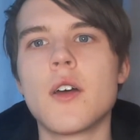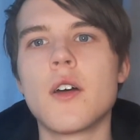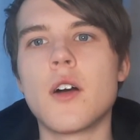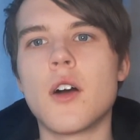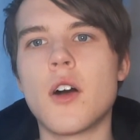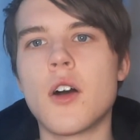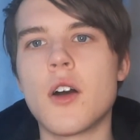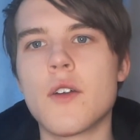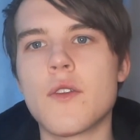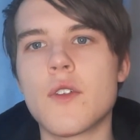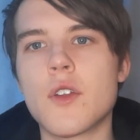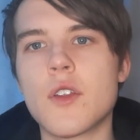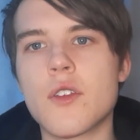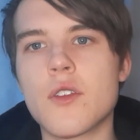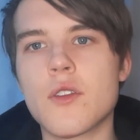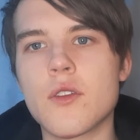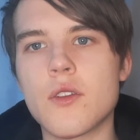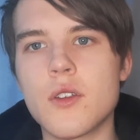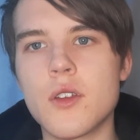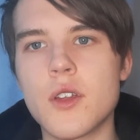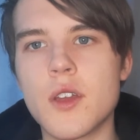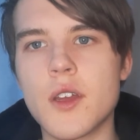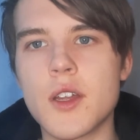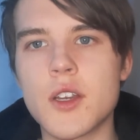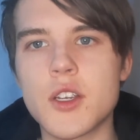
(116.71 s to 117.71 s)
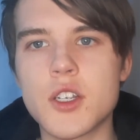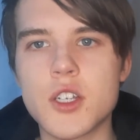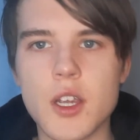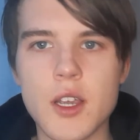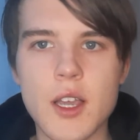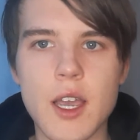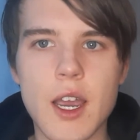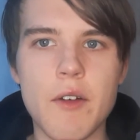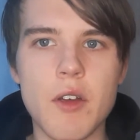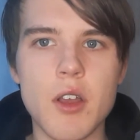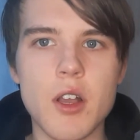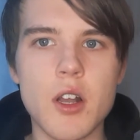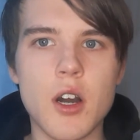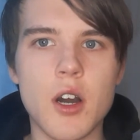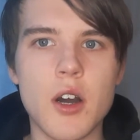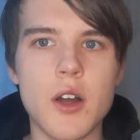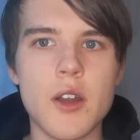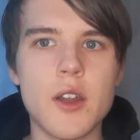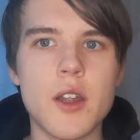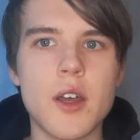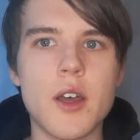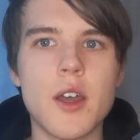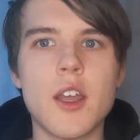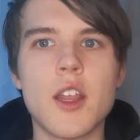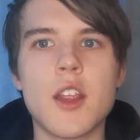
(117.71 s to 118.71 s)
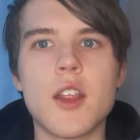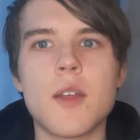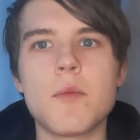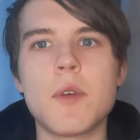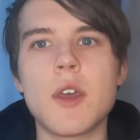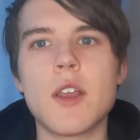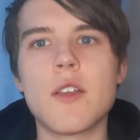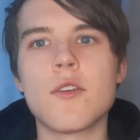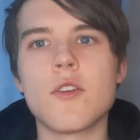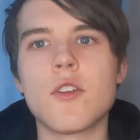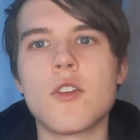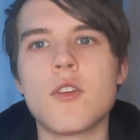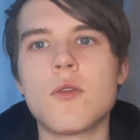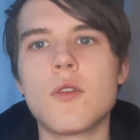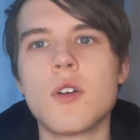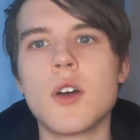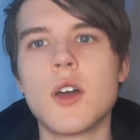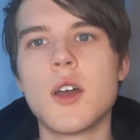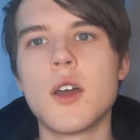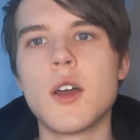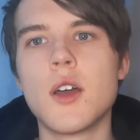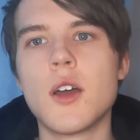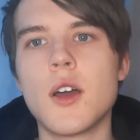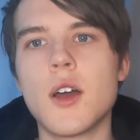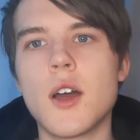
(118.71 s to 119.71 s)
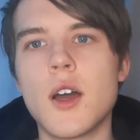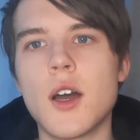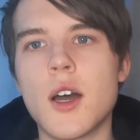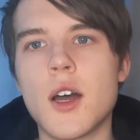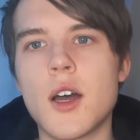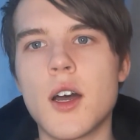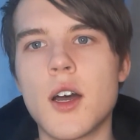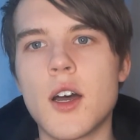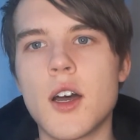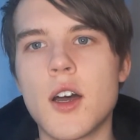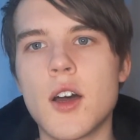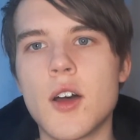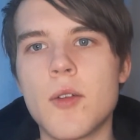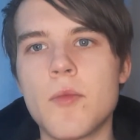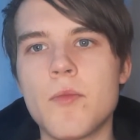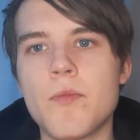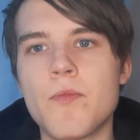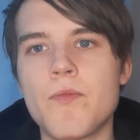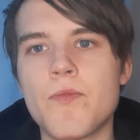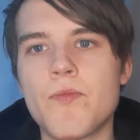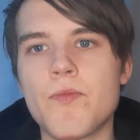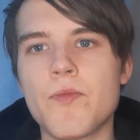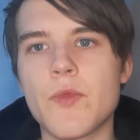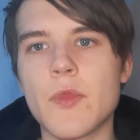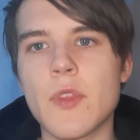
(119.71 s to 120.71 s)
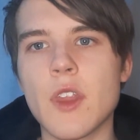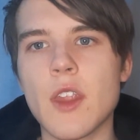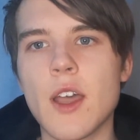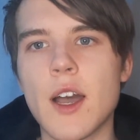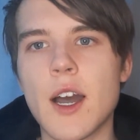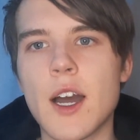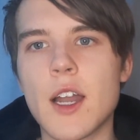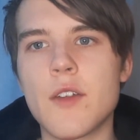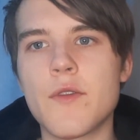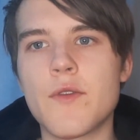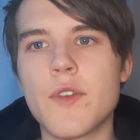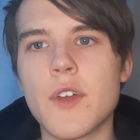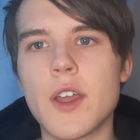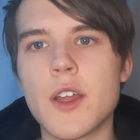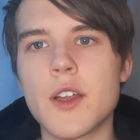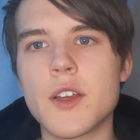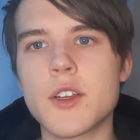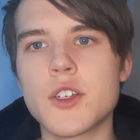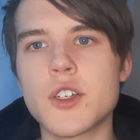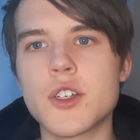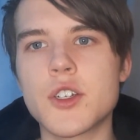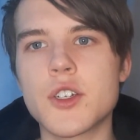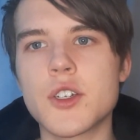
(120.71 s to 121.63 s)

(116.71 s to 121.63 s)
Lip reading: Ivan Sonjic and Gary Garner in the middle. Halevic